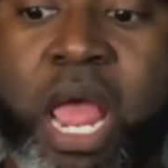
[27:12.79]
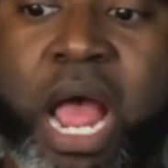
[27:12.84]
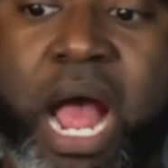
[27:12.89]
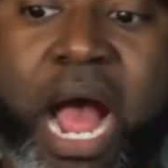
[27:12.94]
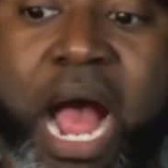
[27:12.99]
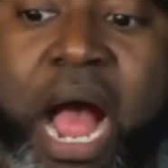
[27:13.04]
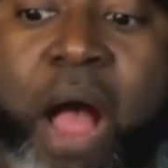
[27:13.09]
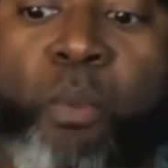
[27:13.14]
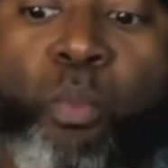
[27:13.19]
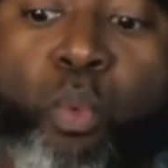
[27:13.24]

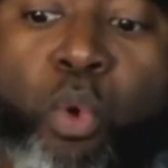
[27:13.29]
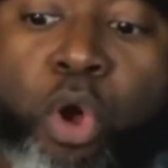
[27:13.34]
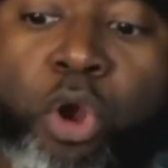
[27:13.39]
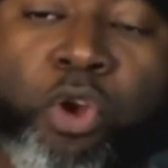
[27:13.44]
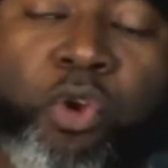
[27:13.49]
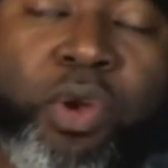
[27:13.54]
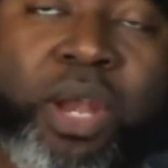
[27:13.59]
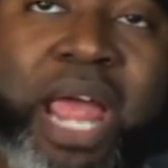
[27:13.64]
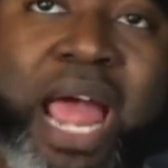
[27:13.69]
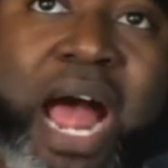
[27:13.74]
I'm
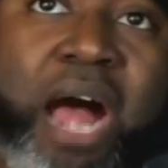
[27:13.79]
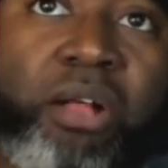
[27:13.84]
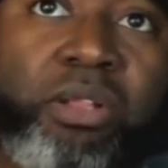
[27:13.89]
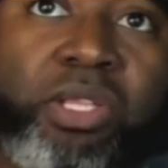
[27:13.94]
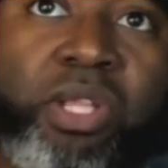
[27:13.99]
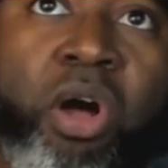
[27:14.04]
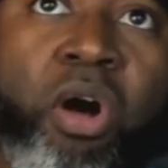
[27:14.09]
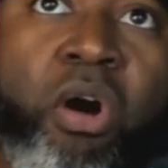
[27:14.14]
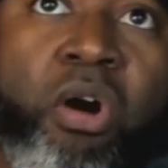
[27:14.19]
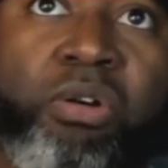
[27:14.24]
wondering how
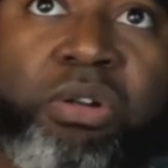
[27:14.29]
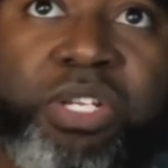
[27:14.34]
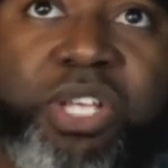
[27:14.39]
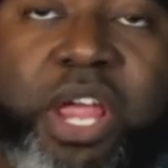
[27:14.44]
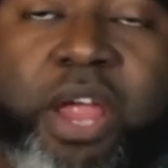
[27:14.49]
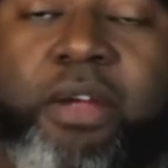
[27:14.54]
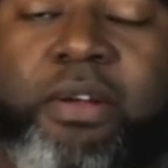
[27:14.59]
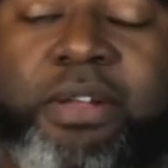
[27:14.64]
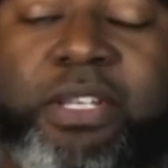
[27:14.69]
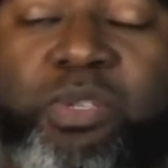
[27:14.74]
long
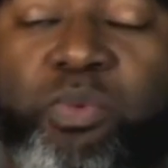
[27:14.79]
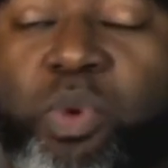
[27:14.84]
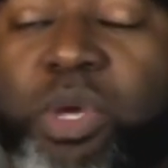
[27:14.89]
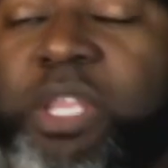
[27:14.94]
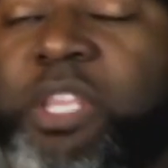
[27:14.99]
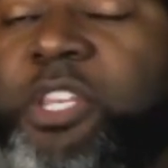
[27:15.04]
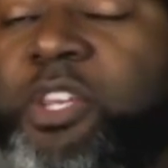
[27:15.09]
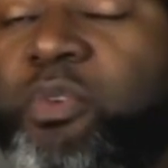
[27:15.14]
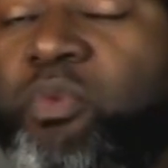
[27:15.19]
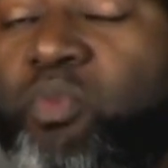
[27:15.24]
Derek's
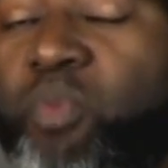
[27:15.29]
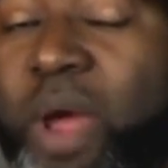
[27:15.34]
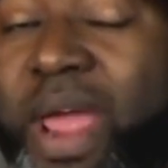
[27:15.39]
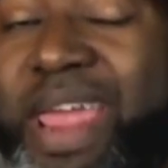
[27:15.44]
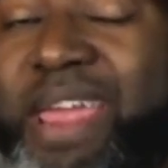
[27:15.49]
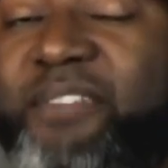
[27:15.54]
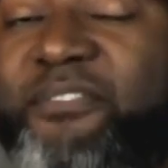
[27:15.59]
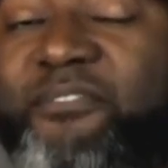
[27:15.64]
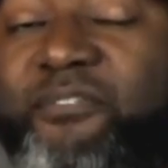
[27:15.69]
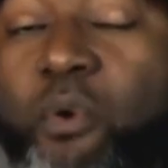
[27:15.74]
willing to
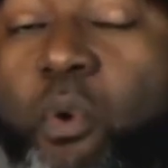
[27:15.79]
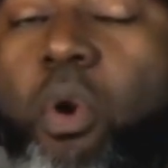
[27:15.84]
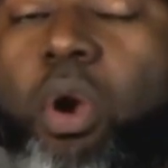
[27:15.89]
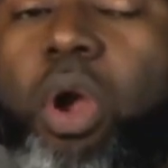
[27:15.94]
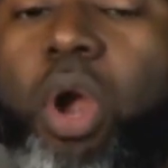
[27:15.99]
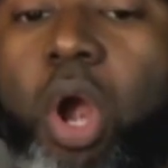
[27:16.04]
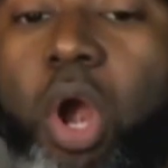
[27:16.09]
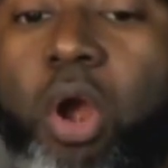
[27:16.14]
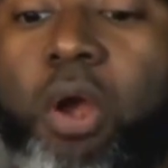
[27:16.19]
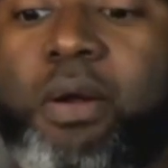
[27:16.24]
wait for
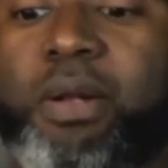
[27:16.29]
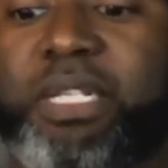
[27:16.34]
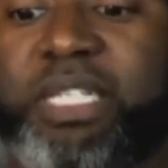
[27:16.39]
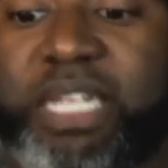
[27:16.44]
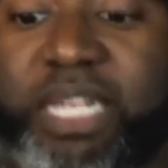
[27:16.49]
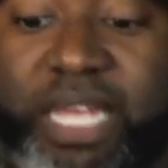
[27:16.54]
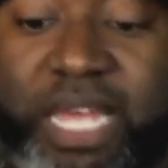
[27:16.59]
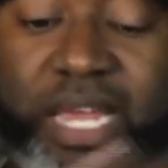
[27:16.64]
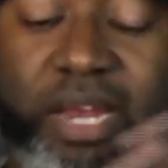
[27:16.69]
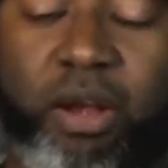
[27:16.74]
her to
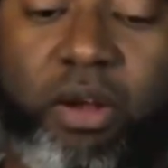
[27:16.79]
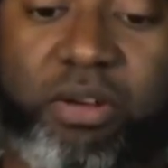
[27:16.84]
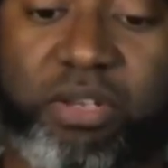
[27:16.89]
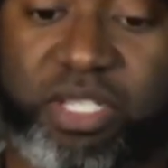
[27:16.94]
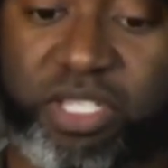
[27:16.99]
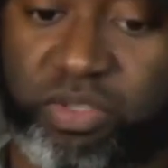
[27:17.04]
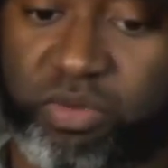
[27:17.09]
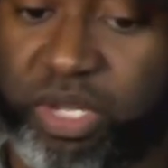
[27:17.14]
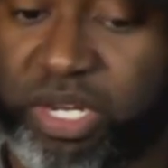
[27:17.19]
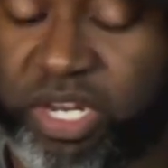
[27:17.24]
get her
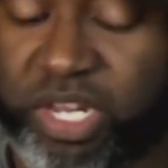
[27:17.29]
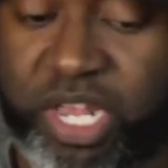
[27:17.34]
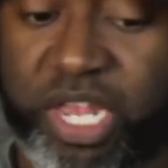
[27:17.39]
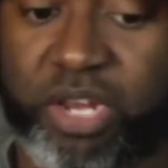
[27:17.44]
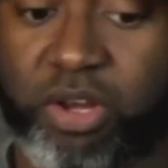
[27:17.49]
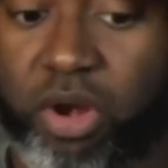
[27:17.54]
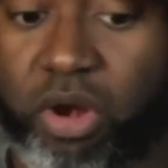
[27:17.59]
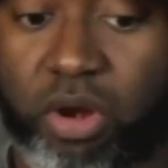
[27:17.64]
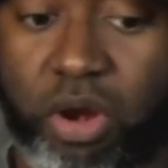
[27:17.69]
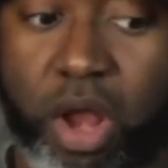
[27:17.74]
to get
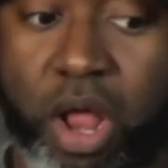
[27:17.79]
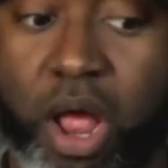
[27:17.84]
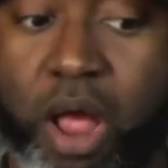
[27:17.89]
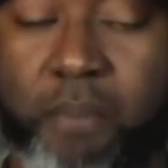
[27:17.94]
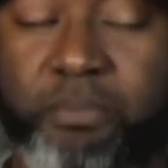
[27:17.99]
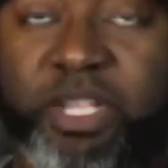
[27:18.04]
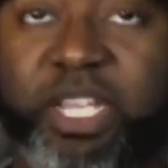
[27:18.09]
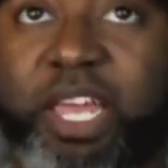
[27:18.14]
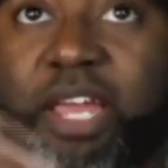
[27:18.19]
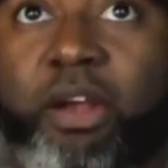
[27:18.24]
her
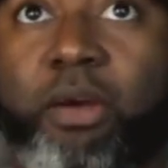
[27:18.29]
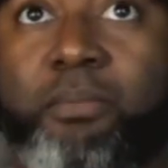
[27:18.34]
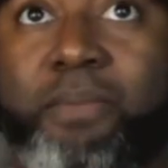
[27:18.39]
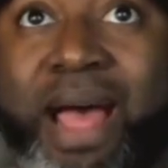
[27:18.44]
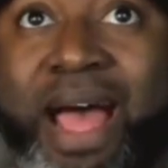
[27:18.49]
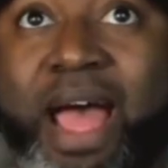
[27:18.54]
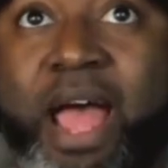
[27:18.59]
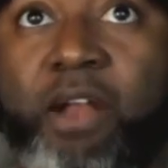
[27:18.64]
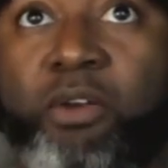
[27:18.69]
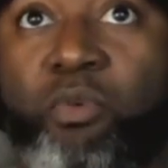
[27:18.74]
um to get her
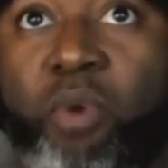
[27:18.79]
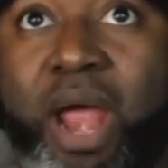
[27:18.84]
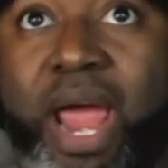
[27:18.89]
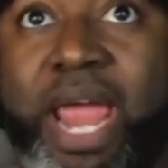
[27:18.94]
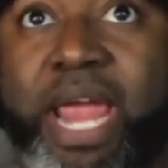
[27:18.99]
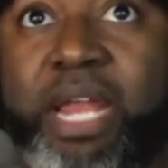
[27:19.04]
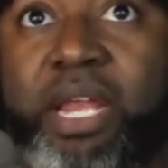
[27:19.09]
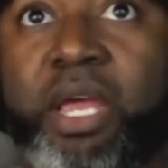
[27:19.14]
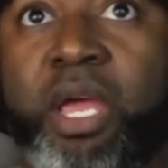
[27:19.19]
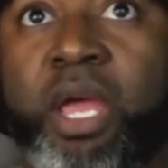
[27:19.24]
mind
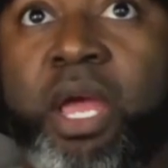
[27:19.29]
right.